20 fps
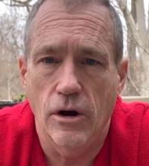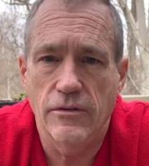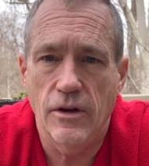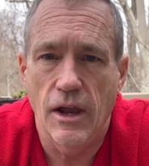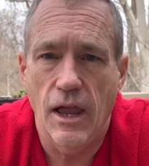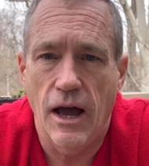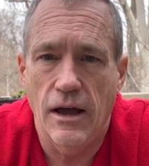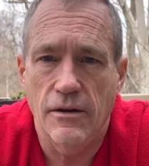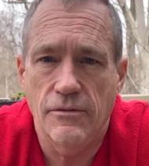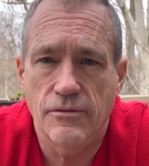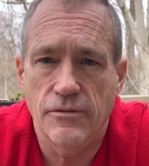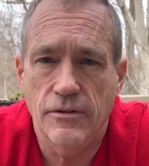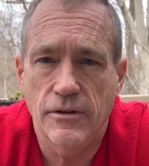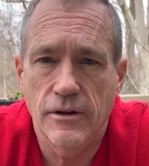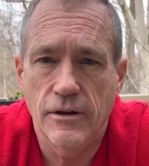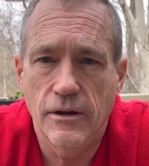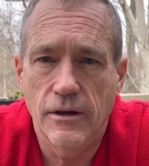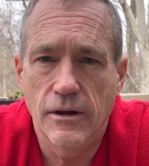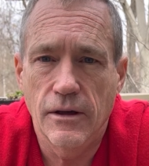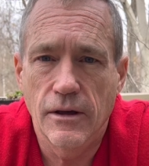of your life.
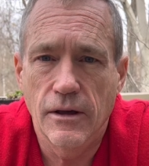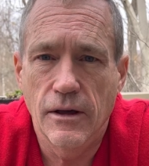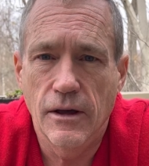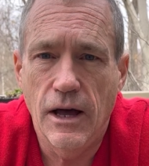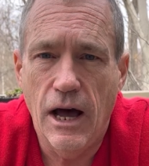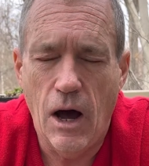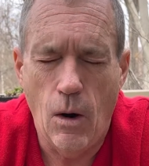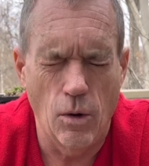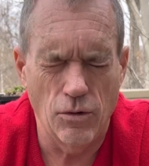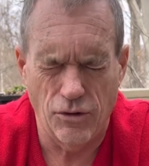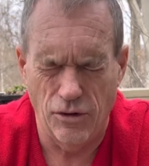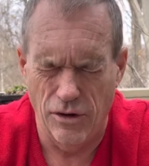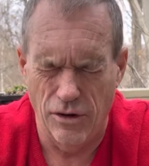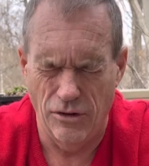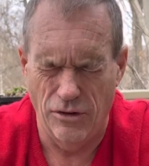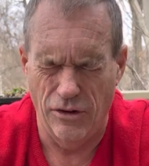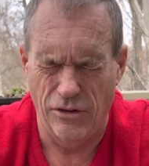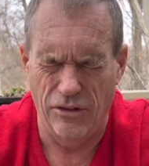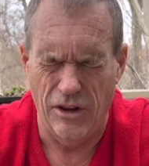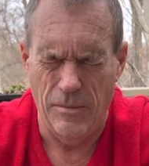I want you to
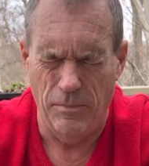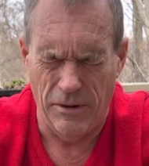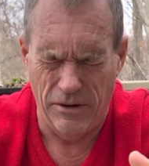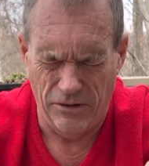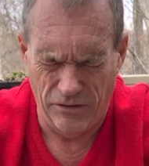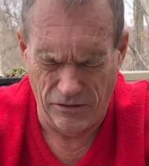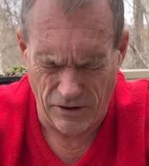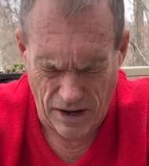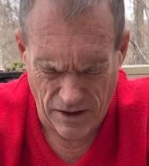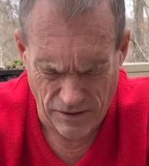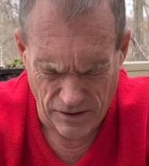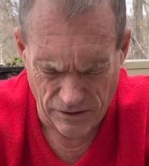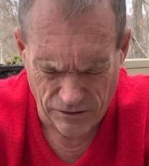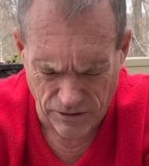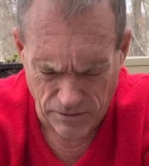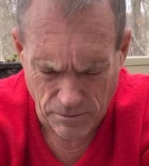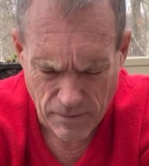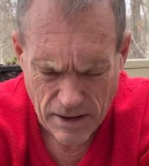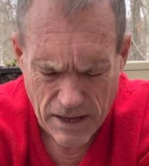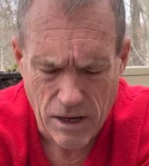just simply say this
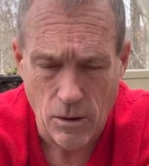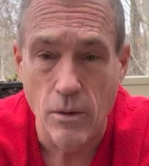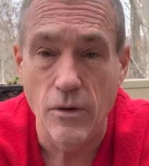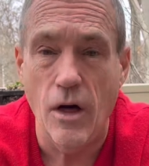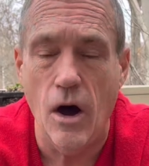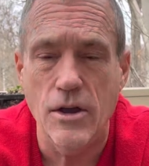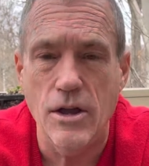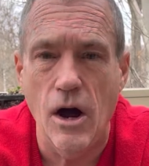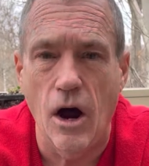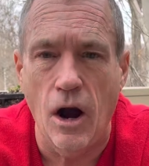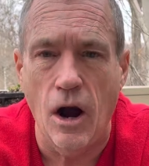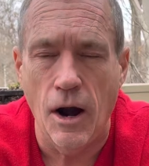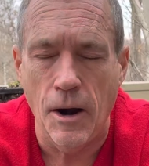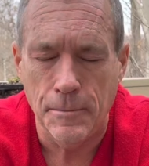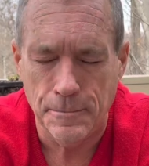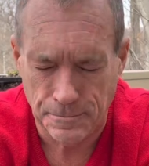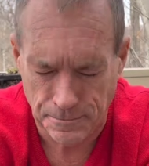and mean it with all your heart.